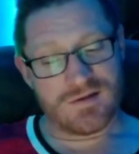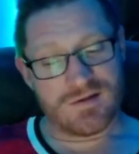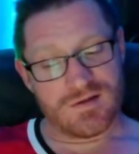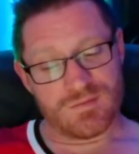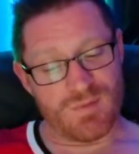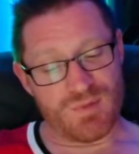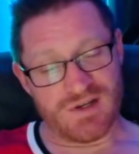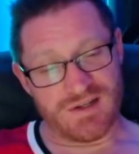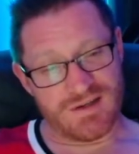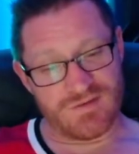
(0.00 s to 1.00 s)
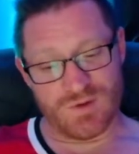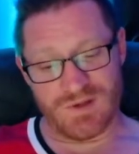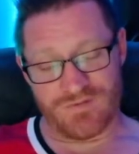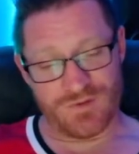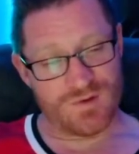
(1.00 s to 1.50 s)
My buddy, I've known
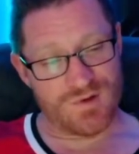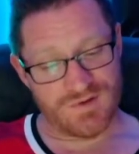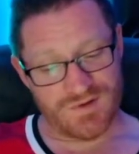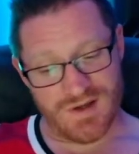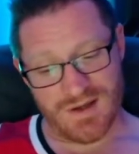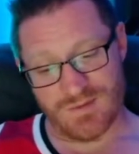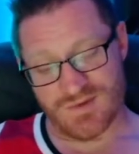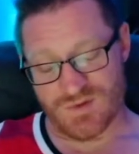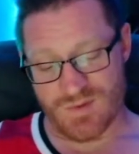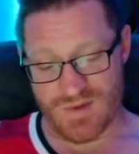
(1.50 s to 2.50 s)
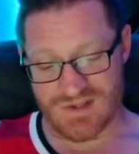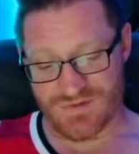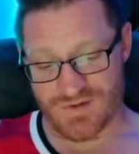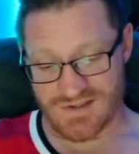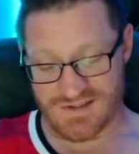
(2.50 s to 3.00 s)
him for a long time. He's one of my best
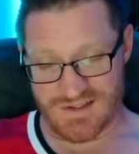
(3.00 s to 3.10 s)
friends.